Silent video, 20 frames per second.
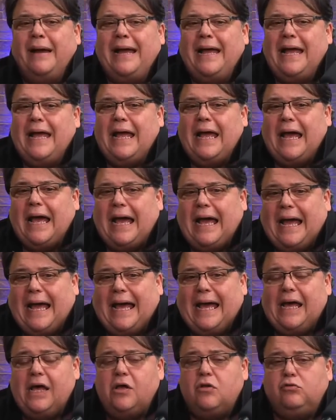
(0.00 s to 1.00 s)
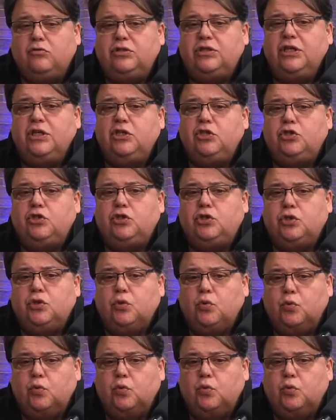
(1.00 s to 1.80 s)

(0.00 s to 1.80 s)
How did you